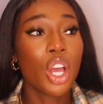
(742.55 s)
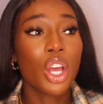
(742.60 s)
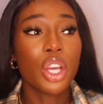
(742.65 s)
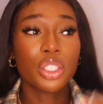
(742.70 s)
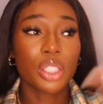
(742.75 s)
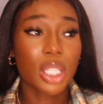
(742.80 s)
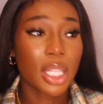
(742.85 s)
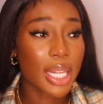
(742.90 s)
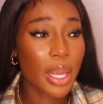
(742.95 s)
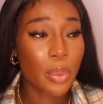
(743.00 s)

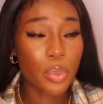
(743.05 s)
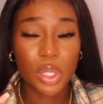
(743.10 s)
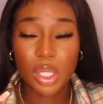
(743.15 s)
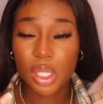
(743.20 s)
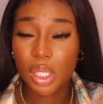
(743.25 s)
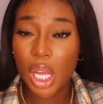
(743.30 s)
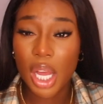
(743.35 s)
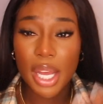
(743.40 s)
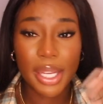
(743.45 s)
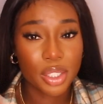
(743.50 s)
So then we
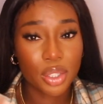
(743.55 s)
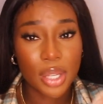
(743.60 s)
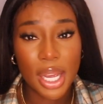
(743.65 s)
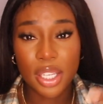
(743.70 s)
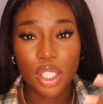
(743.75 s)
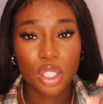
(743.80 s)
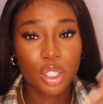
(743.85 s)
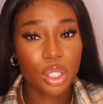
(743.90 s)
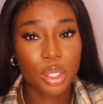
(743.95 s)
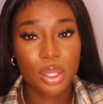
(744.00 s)
started
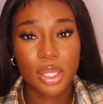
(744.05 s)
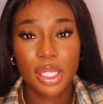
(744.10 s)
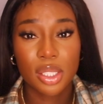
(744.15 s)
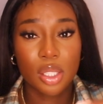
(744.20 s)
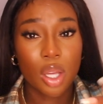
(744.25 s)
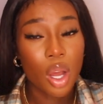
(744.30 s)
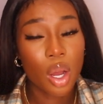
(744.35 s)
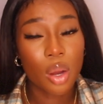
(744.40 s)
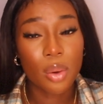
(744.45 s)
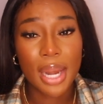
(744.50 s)
trying to do this
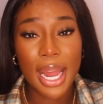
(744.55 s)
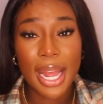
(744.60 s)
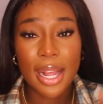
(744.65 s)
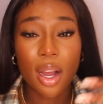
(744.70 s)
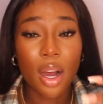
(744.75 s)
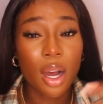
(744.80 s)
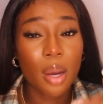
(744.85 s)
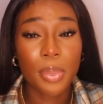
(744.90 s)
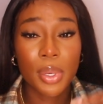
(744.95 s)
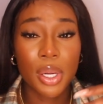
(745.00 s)
whole like
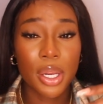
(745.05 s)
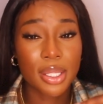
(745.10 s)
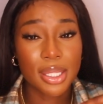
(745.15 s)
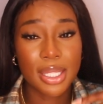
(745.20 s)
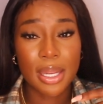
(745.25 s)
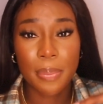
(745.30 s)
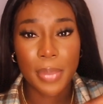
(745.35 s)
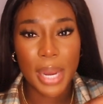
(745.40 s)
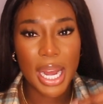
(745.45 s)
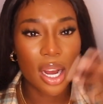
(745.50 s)

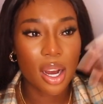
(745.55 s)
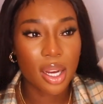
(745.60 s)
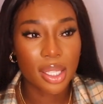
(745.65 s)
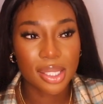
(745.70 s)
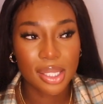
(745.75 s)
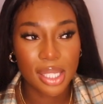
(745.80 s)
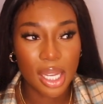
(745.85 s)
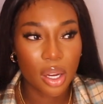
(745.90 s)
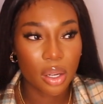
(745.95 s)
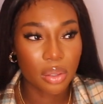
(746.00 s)
uploading by
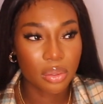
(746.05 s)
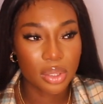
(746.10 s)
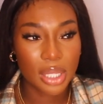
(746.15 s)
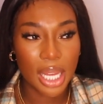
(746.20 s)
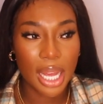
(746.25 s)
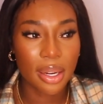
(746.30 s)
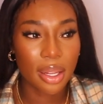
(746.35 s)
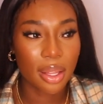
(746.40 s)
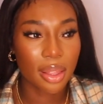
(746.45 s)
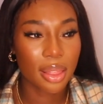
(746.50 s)
ourselves
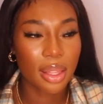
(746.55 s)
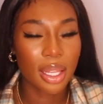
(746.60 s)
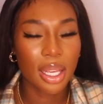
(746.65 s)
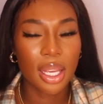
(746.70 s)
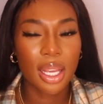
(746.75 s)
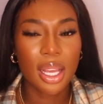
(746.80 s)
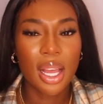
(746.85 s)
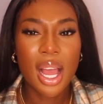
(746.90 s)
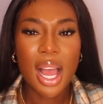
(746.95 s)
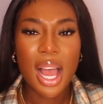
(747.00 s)
kind of
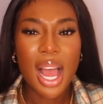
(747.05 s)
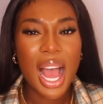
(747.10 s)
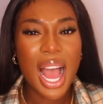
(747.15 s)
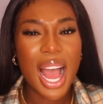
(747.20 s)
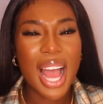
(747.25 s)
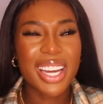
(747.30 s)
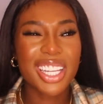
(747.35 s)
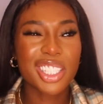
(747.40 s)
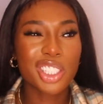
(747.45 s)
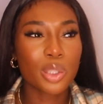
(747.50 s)
thing,
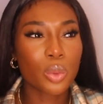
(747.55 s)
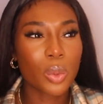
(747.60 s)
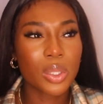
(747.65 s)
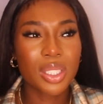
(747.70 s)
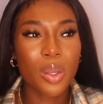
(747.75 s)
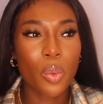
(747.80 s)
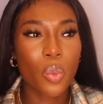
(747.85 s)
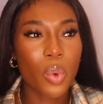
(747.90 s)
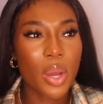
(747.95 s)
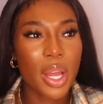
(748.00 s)
and it just
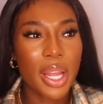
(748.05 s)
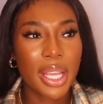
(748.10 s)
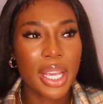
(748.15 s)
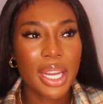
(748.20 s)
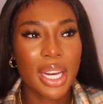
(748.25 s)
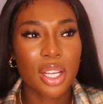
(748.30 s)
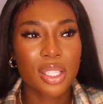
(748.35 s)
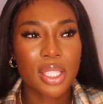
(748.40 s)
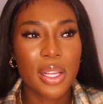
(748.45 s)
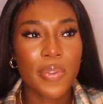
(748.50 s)
wasn't working
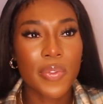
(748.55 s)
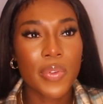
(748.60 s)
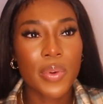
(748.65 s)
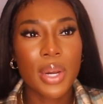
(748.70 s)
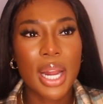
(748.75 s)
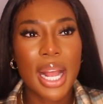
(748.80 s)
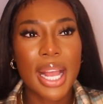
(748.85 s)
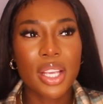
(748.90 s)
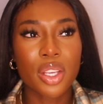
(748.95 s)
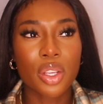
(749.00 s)
because I feel
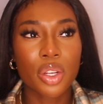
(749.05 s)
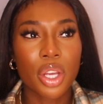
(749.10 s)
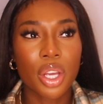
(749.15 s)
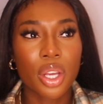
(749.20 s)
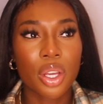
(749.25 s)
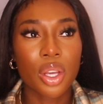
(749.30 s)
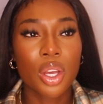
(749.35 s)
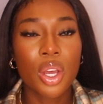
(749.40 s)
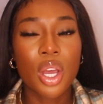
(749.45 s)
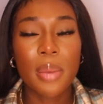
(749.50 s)
like, you
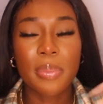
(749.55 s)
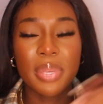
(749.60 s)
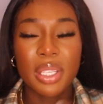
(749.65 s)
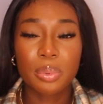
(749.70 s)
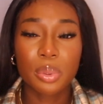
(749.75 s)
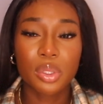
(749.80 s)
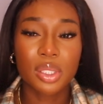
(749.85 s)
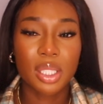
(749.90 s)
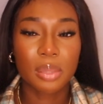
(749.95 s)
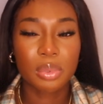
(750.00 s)
know,
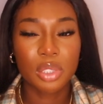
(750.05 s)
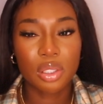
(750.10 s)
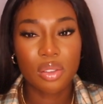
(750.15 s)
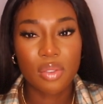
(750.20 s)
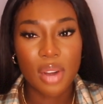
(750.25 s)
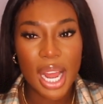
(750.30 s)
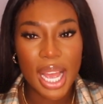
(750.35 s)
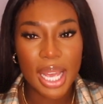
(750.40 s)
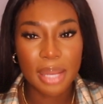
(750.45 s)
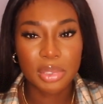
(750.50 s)
people
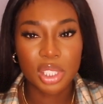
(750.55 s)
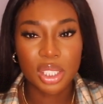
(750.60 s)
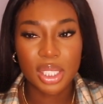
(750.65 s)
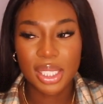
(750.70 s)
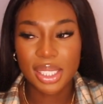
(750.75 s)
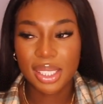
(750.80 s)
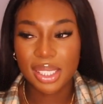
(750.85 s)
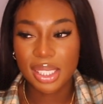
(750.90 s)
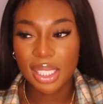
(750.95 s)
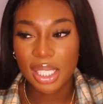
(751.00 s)
subscribed
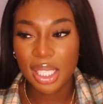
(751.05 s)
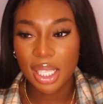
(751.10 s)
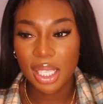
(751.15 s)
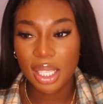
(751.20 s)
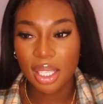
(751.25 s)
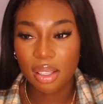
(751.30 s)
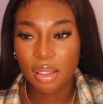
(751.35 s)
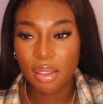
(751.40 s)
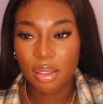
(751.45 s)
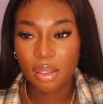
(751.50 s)
to
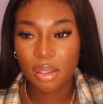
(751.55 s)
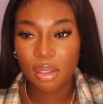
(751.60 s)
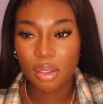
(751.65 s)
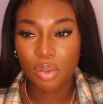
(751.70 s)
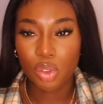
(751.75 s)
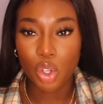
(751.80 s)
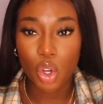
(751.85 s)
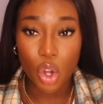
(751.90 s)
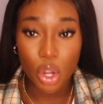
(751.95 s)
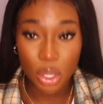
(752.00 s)
see
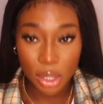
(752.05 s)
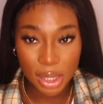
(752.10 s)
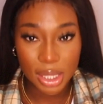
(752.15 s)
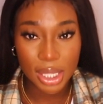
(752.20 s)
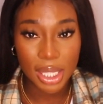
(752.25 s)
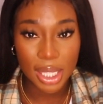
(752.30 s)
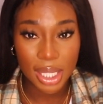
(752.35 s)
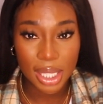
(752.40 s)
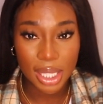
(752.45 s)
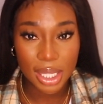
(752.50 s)
the
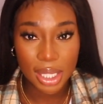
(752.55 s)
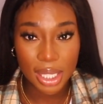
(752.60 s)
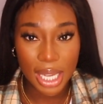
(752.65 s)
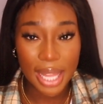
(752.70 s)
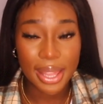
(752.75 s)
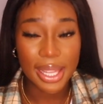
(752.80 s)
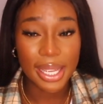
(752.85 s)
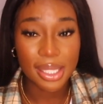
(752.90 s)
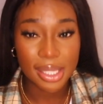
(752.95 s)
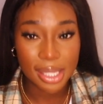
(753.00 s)
content
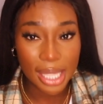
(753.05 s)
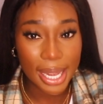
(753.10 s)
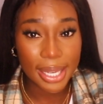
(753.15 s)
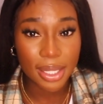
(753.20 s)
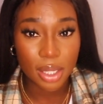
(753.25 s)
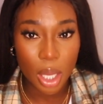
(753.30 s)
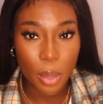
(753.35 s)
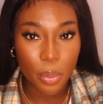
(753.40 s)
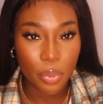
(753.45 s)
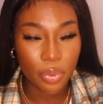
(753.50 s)
that they
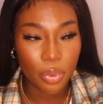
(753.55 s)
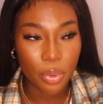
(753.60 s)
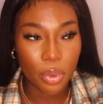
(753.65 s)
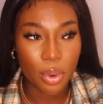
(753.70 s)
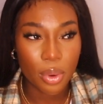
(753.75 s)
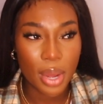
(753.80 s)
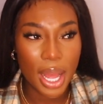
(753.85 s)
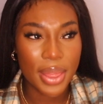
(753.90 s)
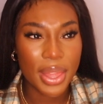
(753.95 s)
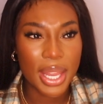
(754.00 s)
signed up
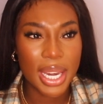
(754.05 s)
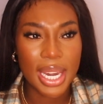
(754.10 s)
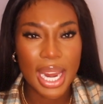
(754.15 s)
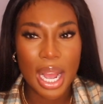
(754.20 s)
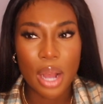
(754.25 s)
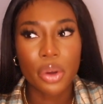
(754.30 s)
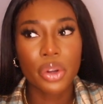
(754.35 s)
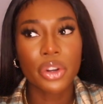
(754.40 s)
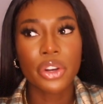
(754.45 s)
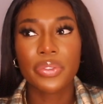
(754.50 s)
for, and then
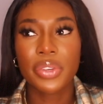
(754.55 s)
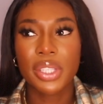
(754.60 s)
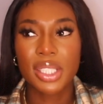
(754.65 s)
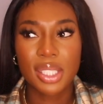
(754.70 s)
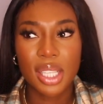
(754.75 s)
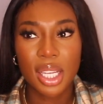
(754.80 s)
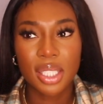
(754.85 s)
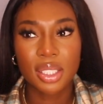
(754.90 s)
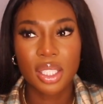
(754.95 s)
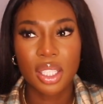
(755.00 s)
now all of a
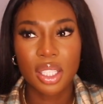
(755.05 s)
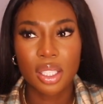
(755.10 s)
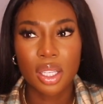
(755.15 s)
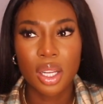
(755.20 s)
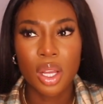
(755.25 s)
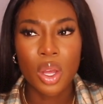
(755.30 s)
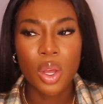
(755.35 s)
sudden